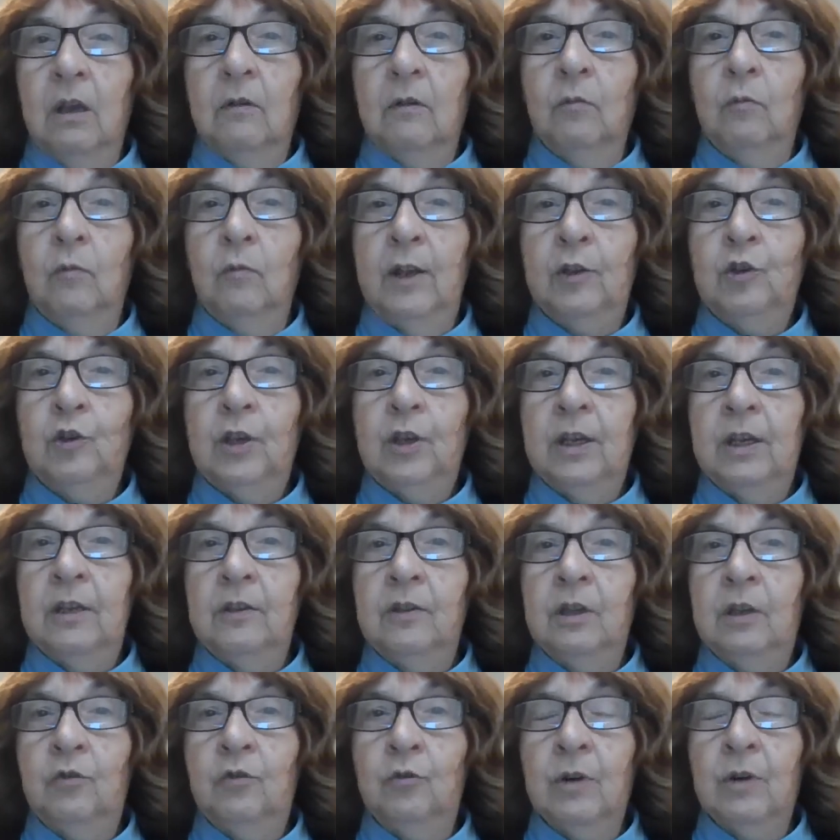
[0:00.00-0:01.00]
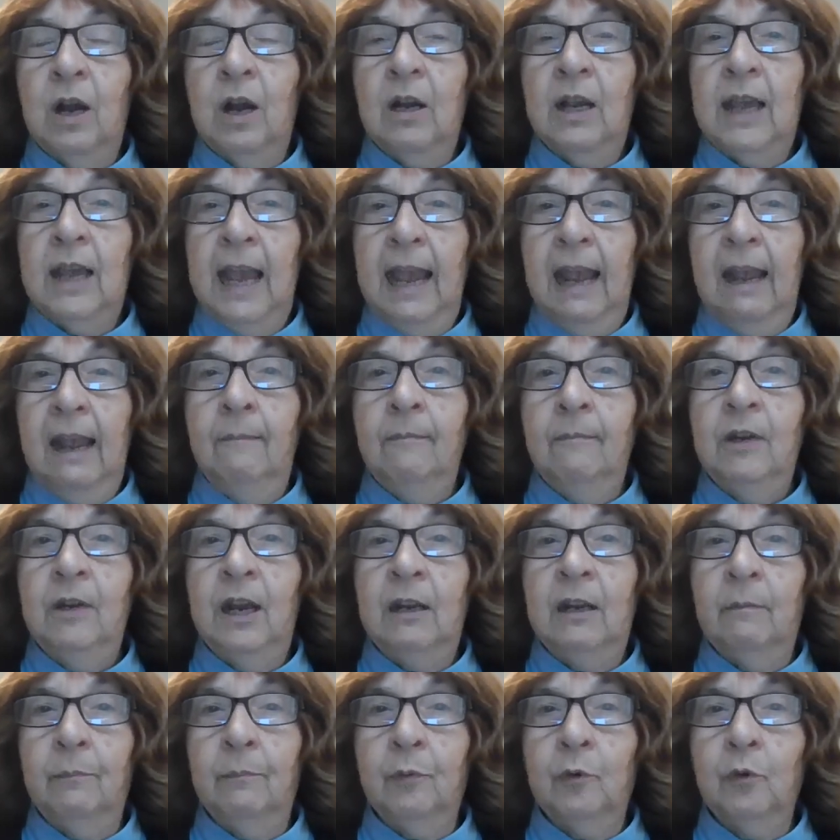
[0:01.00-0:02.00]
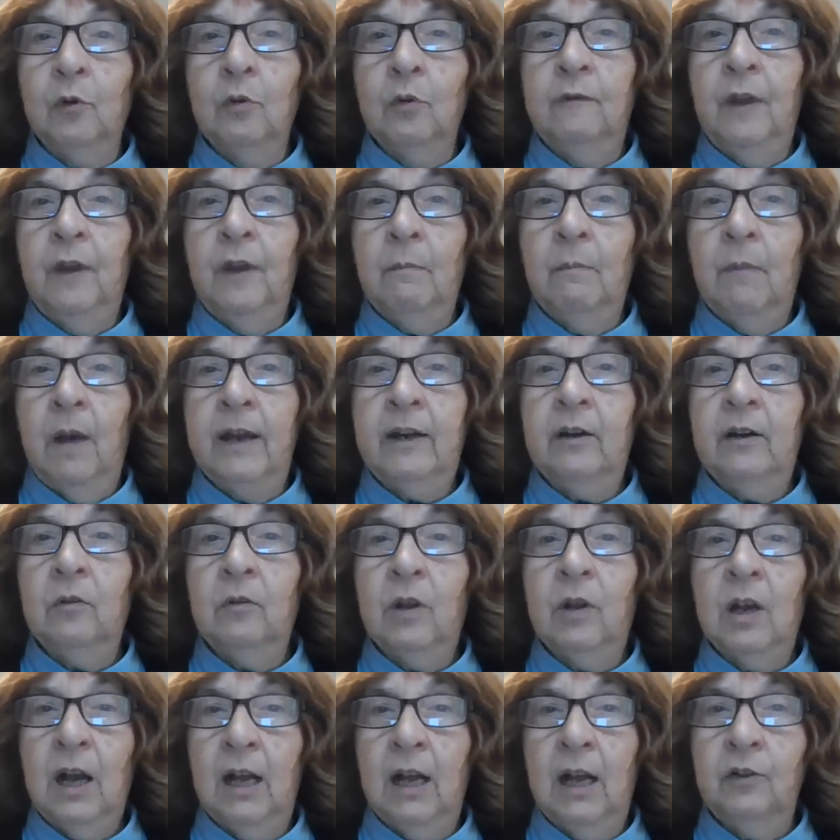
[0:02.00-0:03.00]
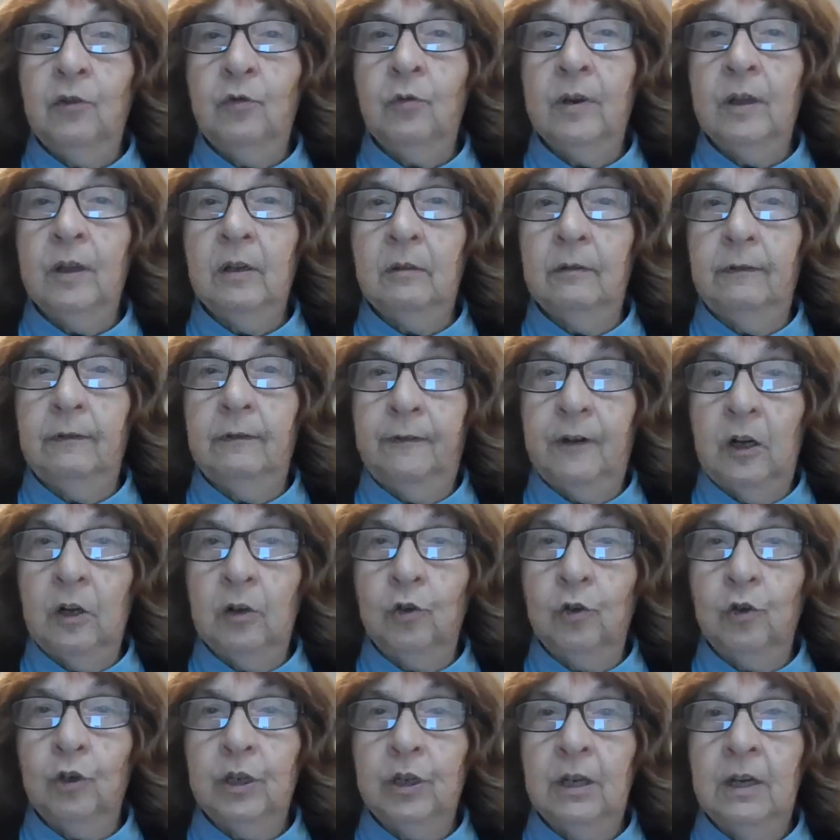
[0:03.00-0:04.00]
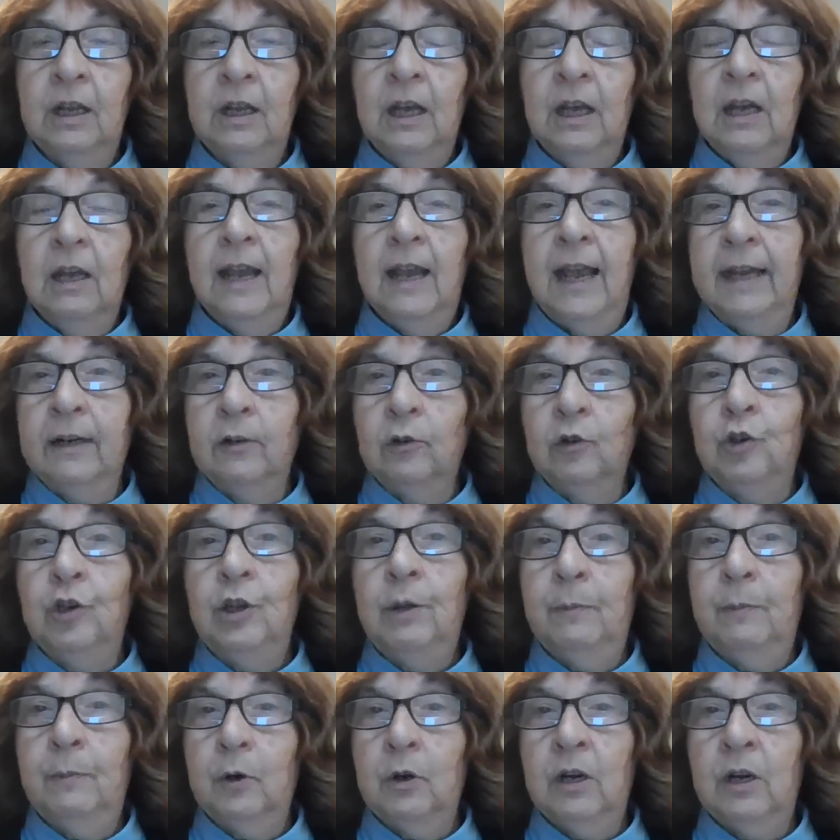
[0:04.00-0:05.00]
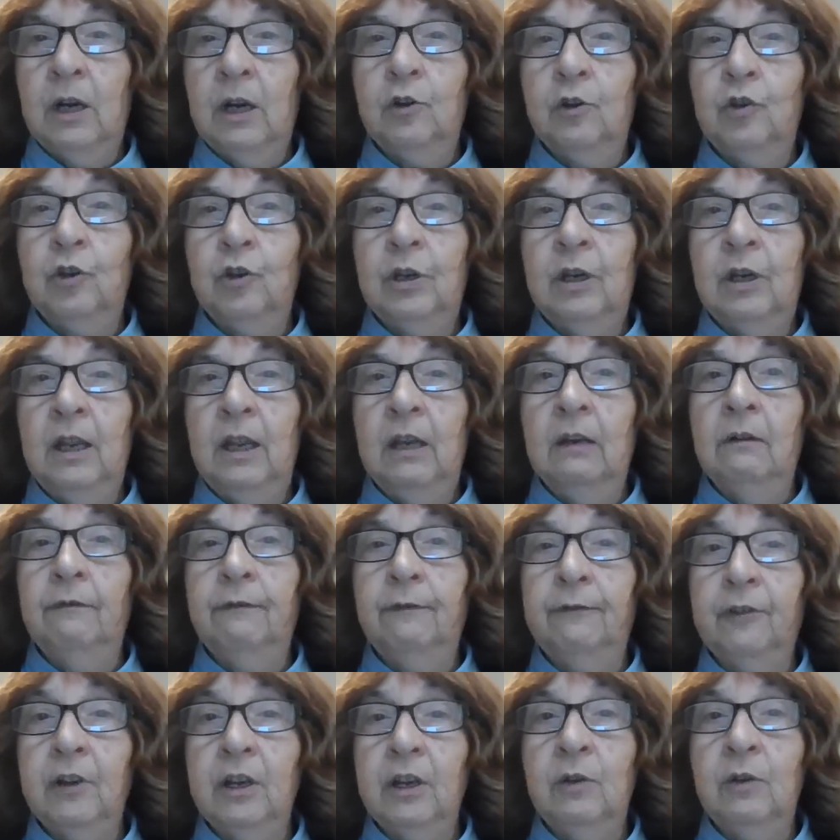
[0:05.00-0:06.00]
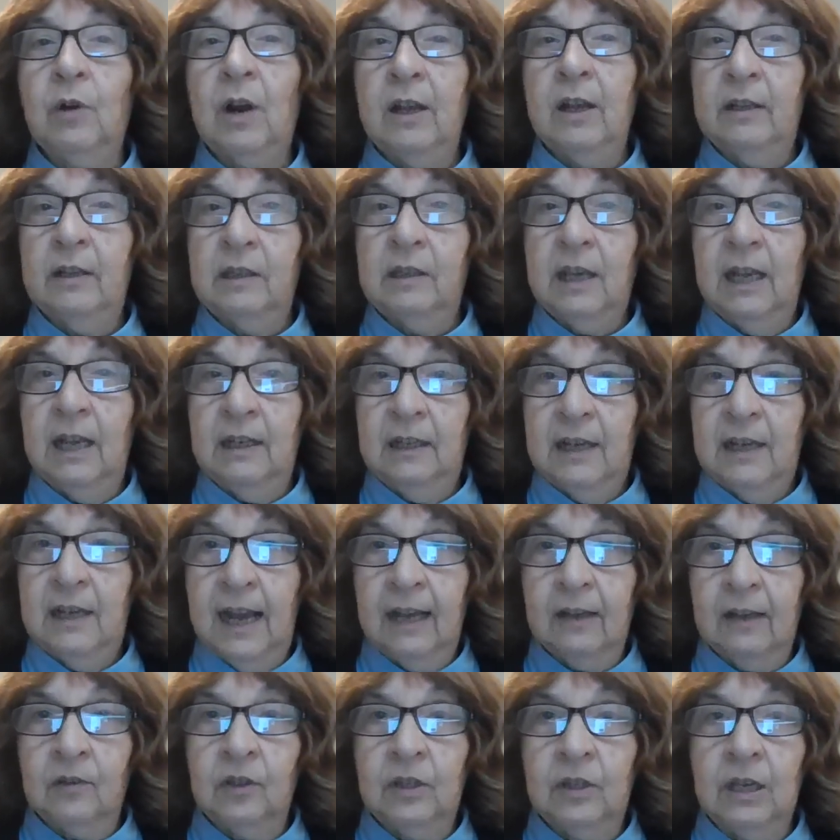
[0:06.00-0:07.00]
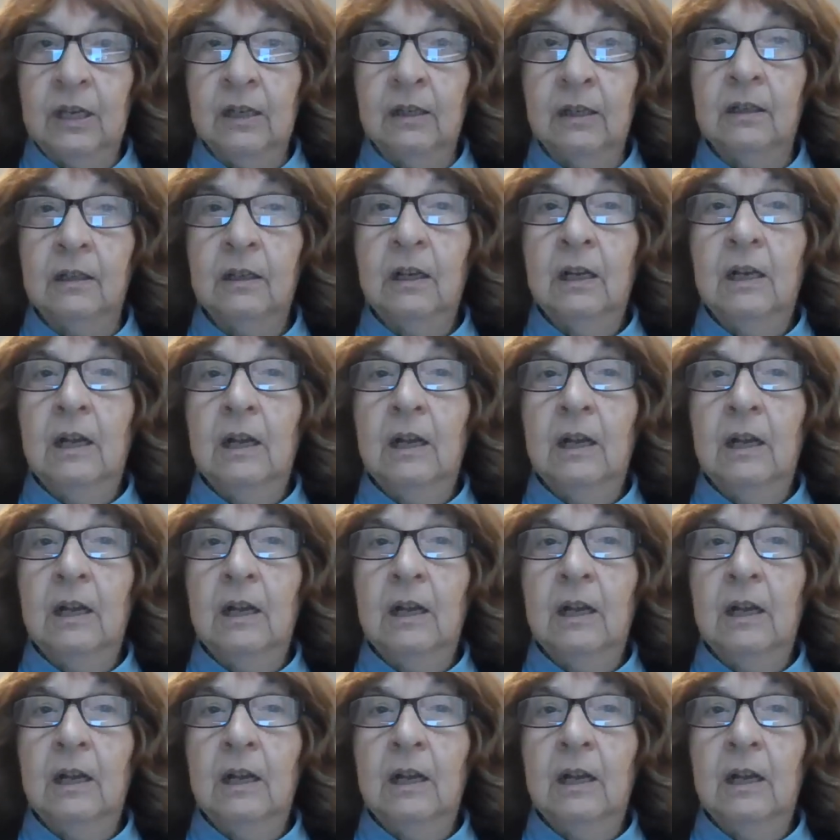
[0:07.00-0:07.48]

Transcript: which is a drug aimed at improving mitochondrial function, energy production in Friedreich's ataxia.